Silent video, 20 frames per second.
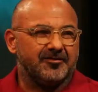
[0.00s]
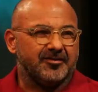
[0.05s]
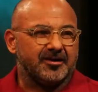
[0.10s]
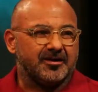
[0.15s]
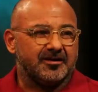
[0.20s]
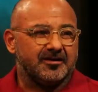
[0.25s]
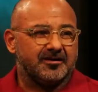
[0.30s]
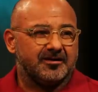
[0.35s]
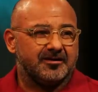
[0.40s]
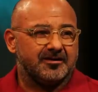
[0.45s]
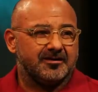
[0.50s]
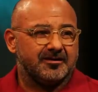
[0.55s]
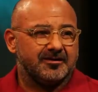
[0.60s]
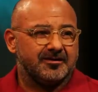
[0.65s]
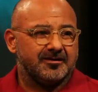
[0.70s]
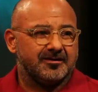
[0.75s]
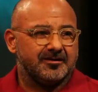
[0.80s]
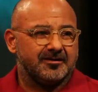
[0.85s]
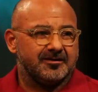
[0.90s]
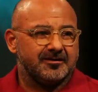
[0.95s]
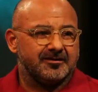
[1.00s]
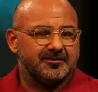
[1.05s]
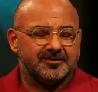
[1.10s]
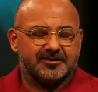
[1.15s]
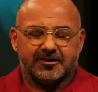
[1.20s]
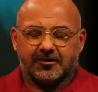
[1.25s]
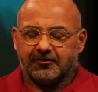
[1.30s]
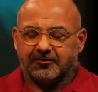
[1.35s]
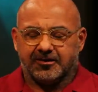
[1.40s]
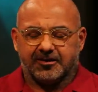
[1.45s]
know about it, yeah.
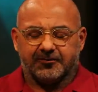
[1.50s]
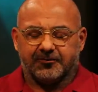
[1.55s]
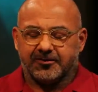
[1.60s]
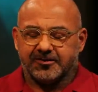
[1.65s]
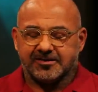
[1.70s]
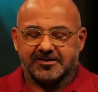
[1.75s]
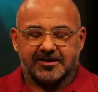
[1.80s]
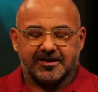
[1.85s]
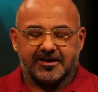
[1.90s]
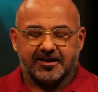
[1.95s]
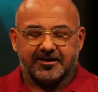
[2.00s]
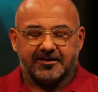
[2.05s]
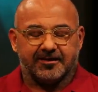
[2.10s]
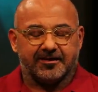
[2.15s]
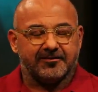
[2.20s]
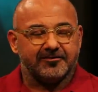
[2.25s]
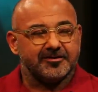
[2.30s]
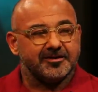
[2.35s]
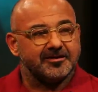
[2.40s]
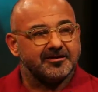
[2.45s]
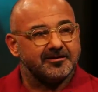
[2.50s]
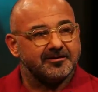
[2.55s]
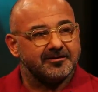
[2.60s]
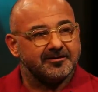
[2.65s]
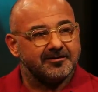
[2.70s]
Totally worse than nine eleven. Yeah.